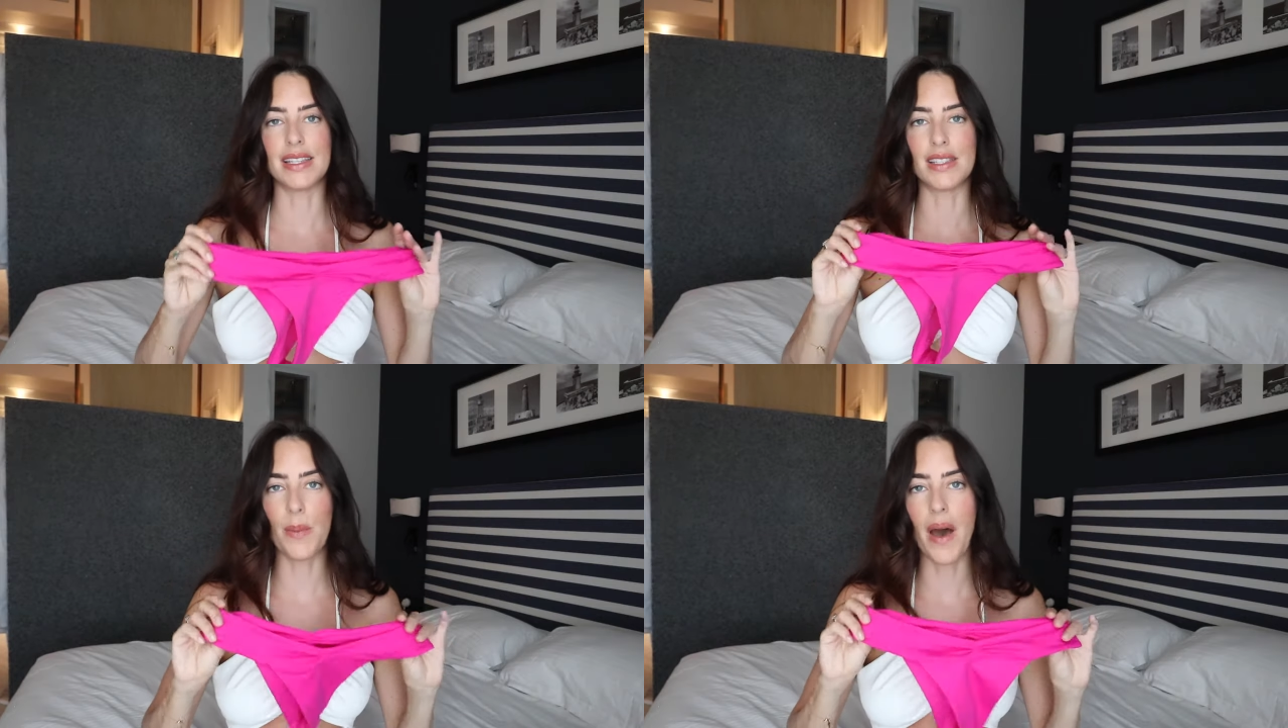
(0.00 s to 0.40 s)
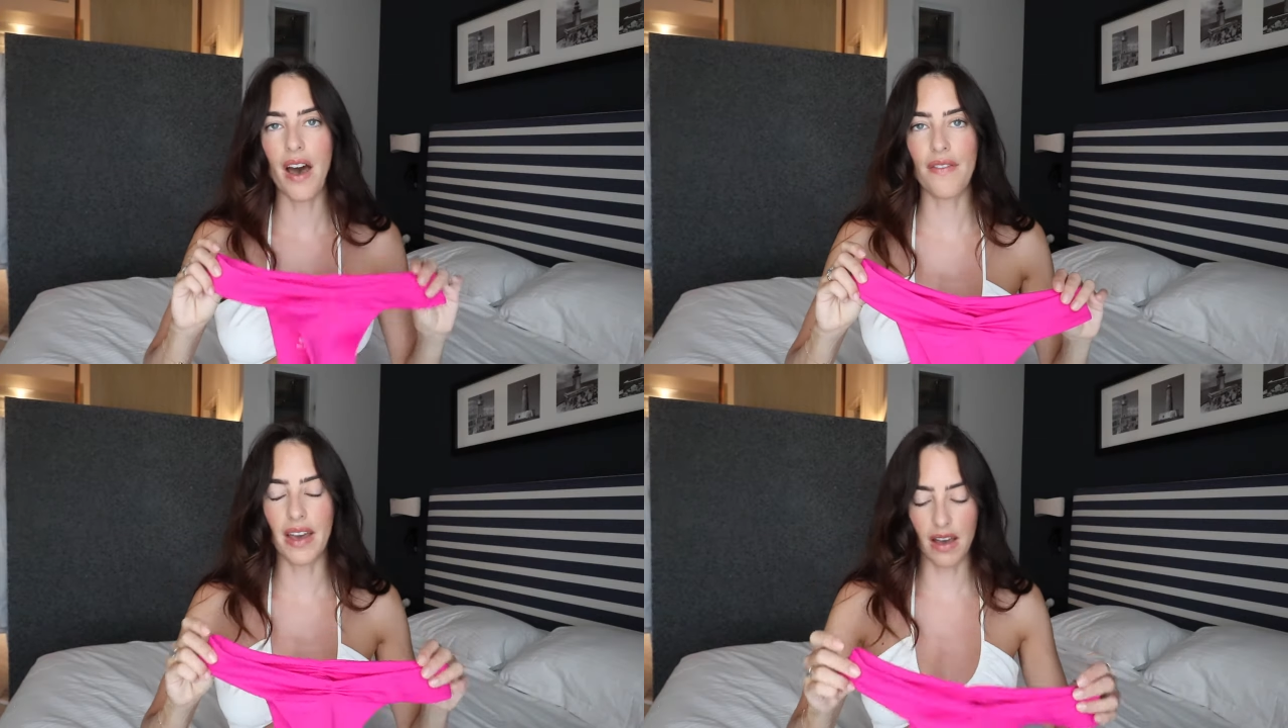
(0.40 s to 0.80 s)
is the
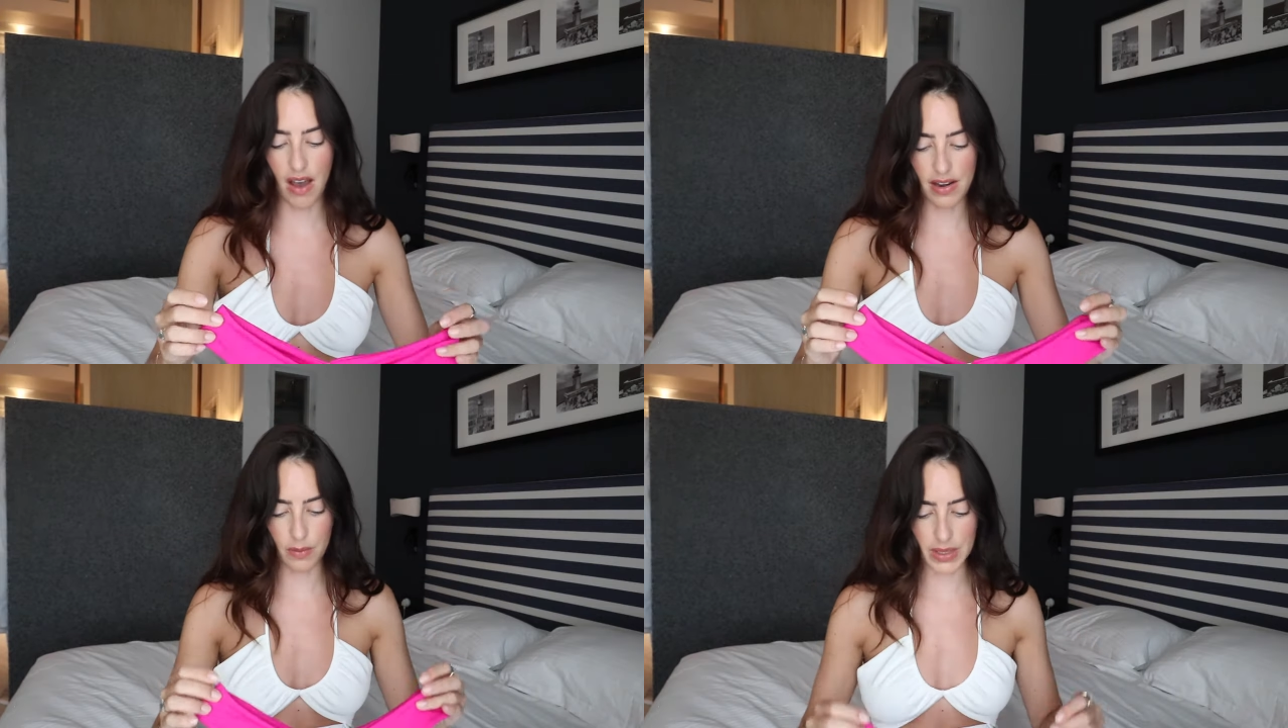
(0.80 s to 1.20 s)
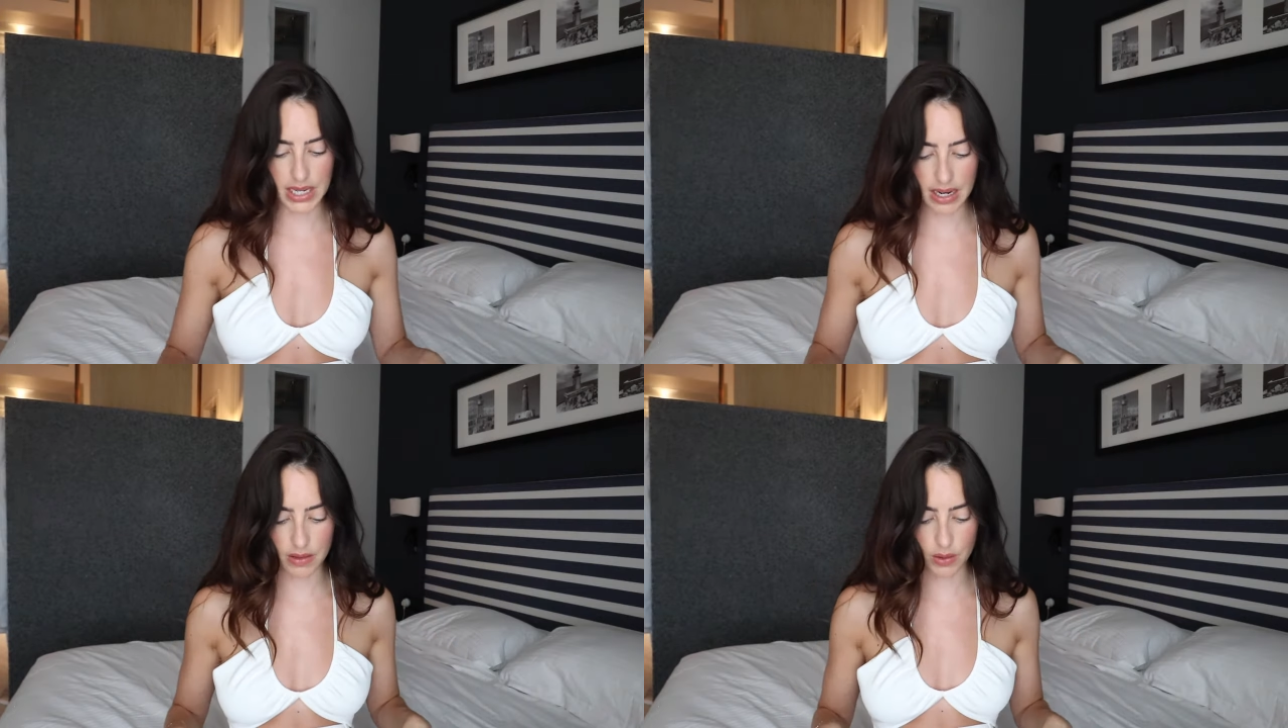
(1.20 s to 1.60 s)
perfect kind of
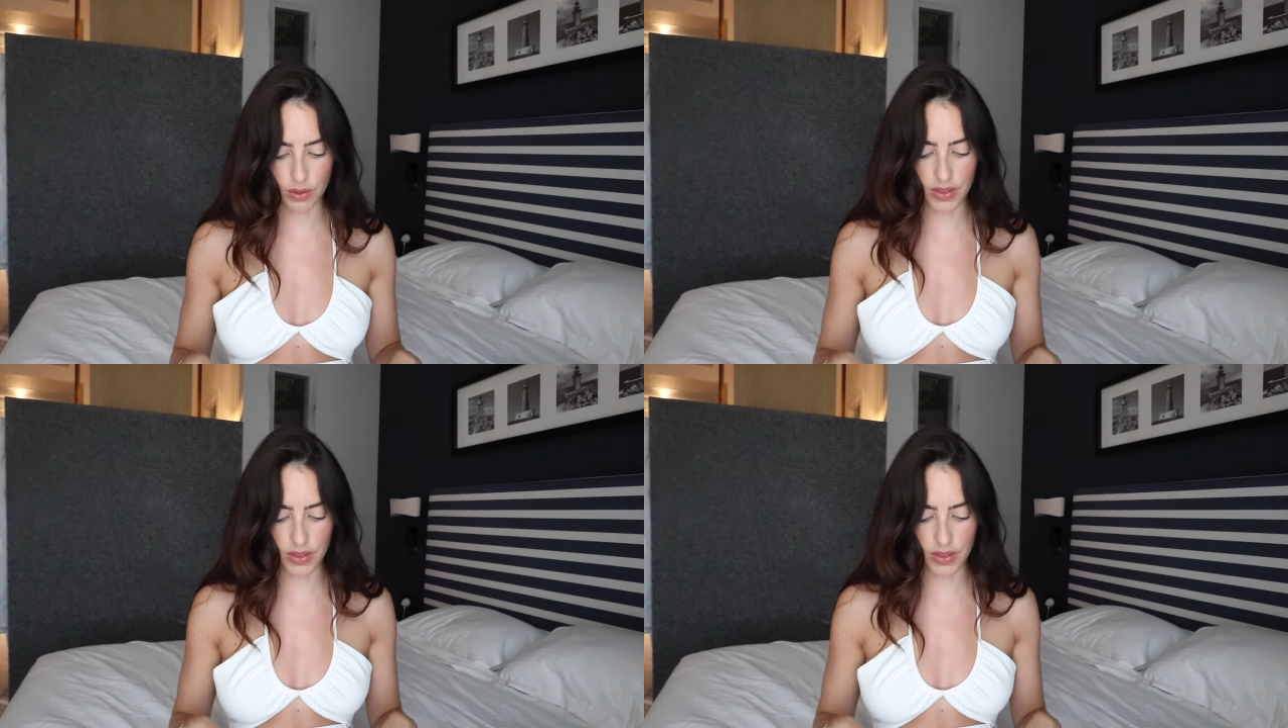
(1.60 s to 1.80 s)
material